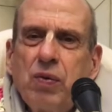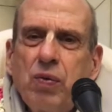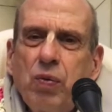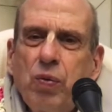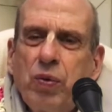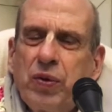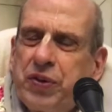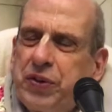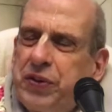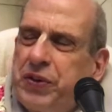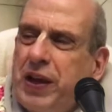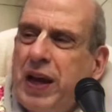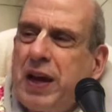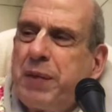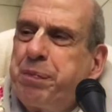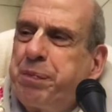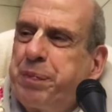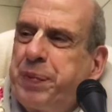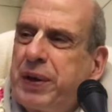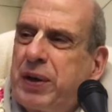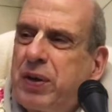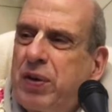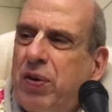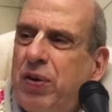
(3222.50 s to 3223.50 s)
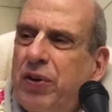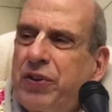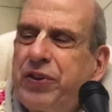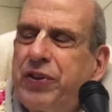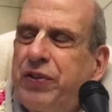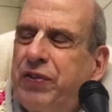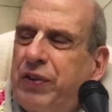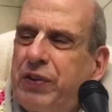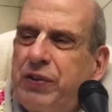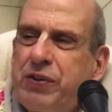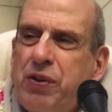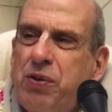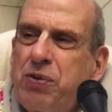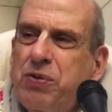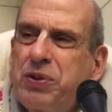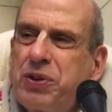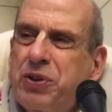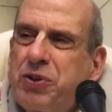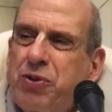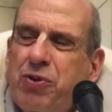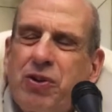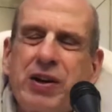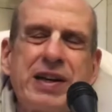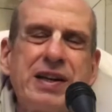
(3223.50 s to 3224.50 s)
was not because of his
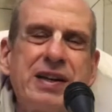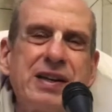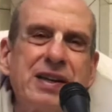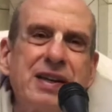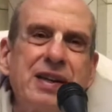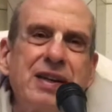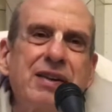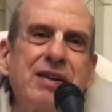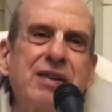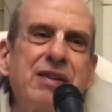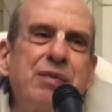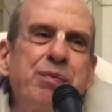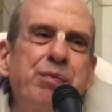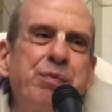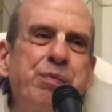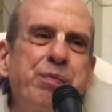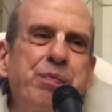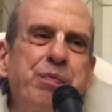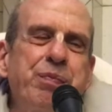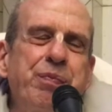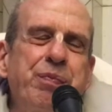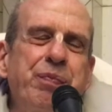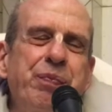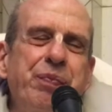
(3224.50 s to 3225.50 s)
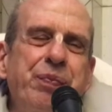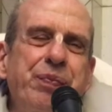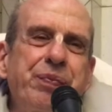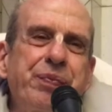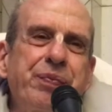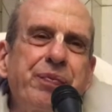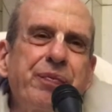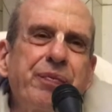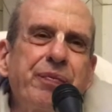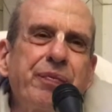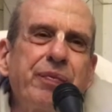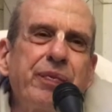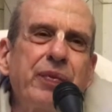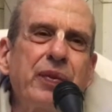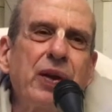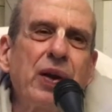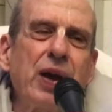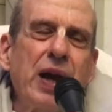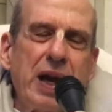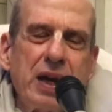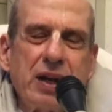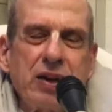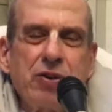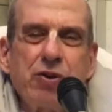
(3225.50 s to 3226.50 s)
own greatness
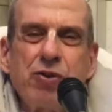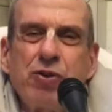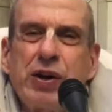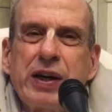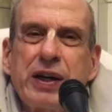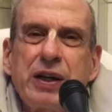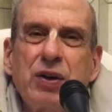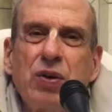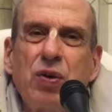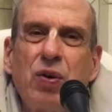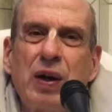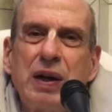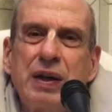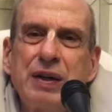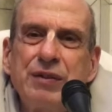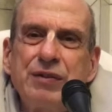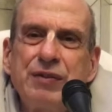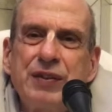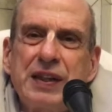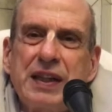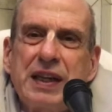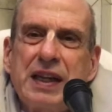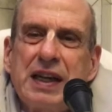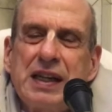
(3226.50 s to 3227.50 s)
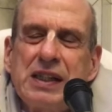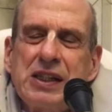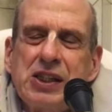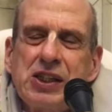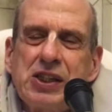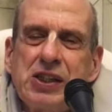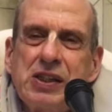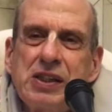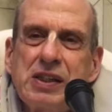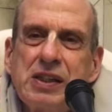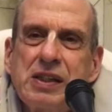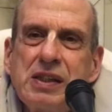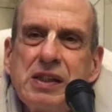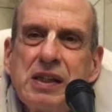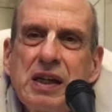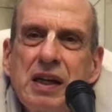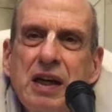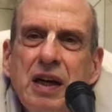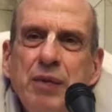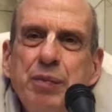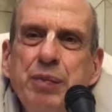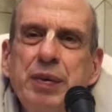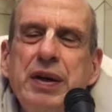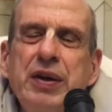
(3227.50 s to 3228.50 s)
and great qualification,
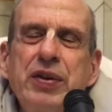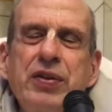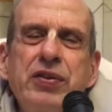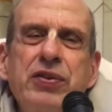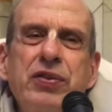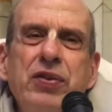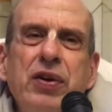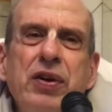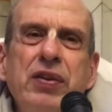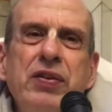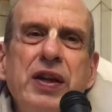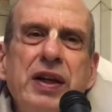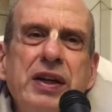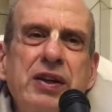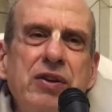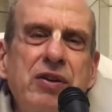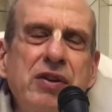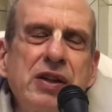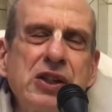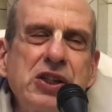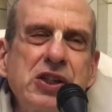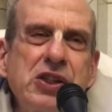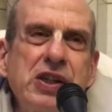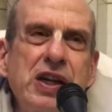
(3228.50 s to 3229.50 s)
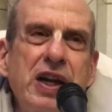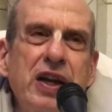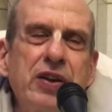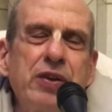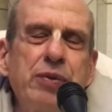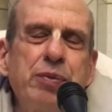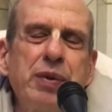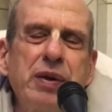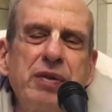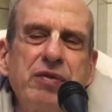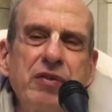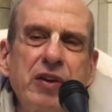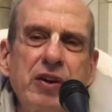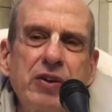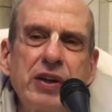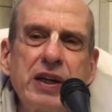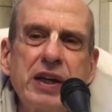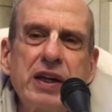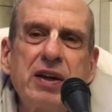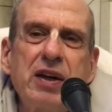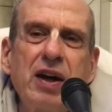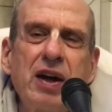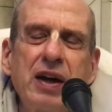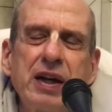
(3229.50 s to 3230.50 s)
but he saw that Krishna has been
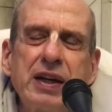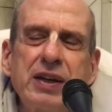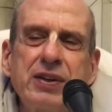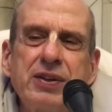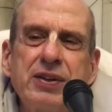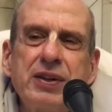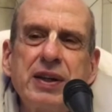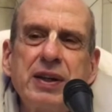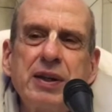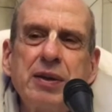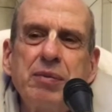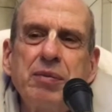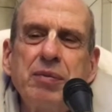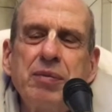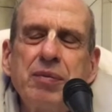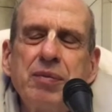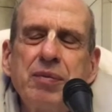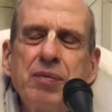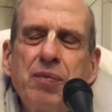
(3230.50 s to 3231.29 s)
very kind to him.